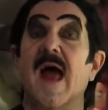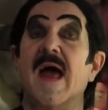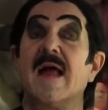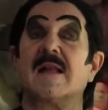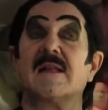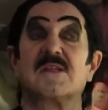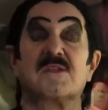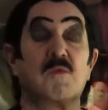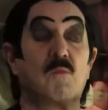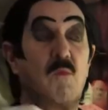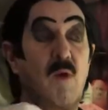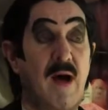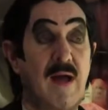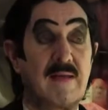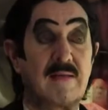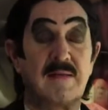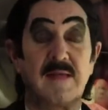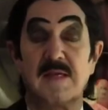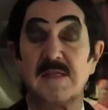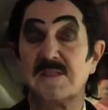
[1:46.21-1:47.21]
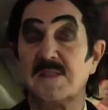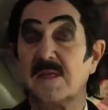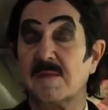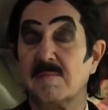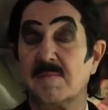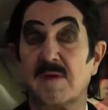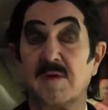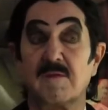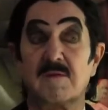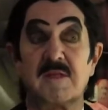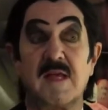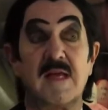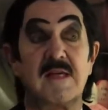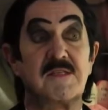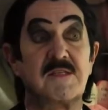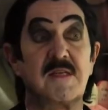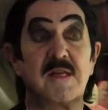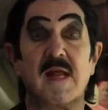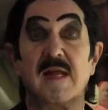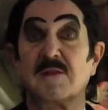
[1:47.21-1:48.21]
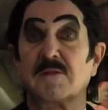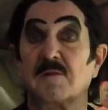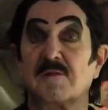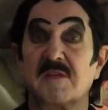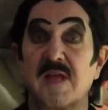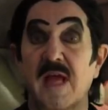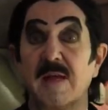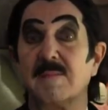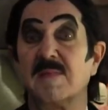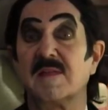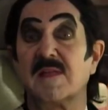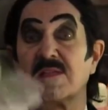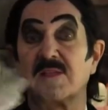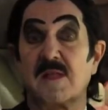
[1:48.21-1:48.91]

And it's wine tasting, beer tasting, entertainment.